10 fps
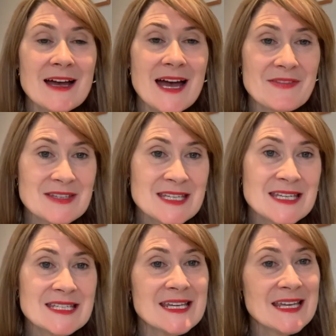and the
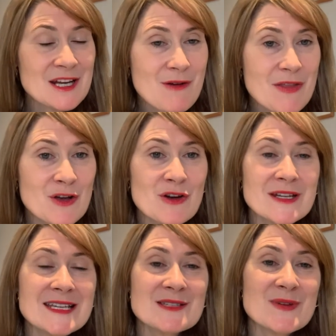TD and our other
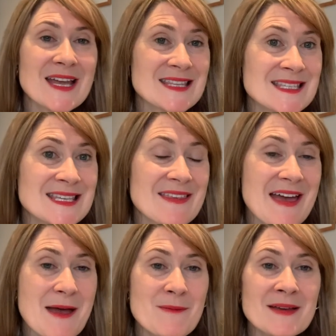colleagues, and we get to see
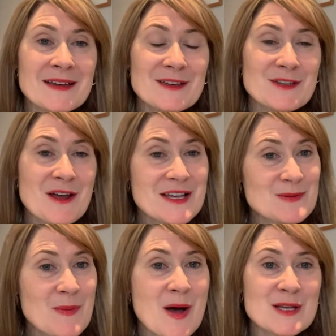them, you know, as
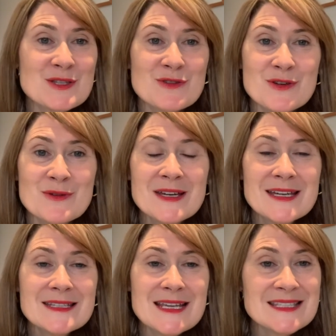we pass through
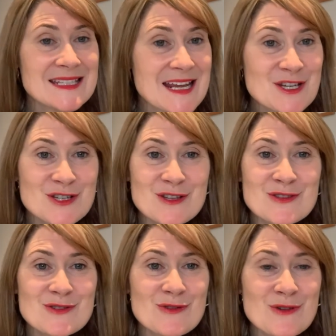
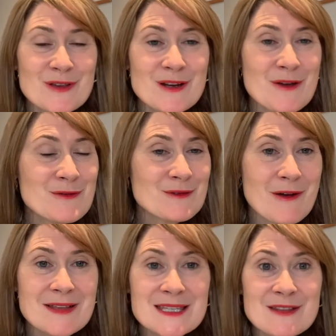destinations or, you know,
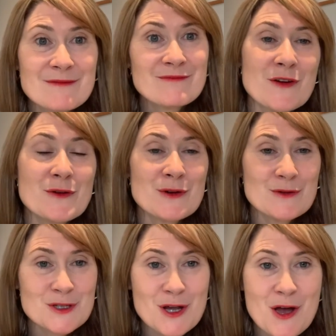going to the
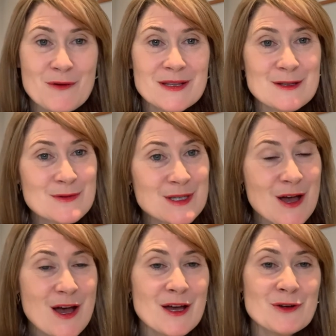folklore show in
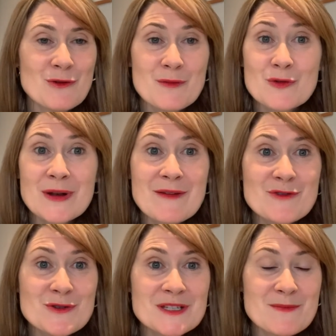Lucerne or the Moulin
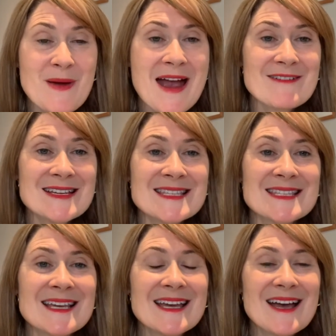Rouge in
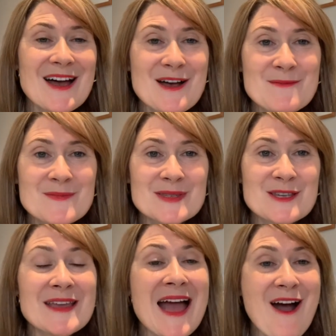Paris.
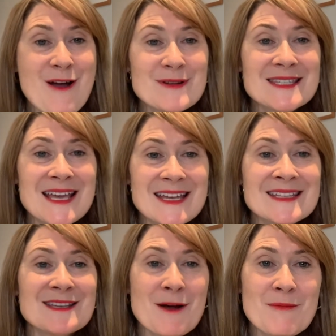So yeah, I would say
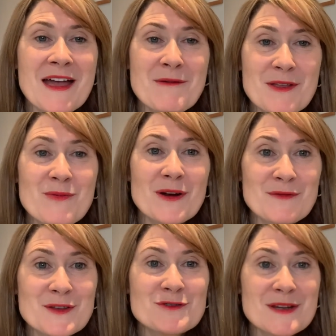it's up there with one
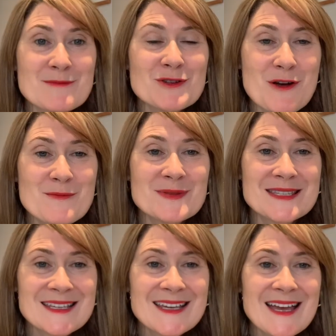of the dream jobs,
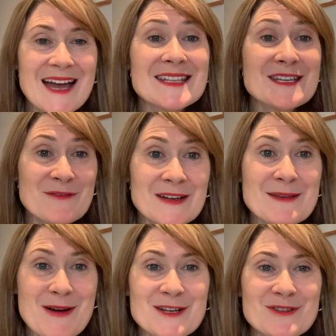and definitely
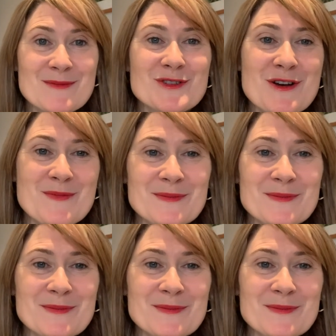my dream job.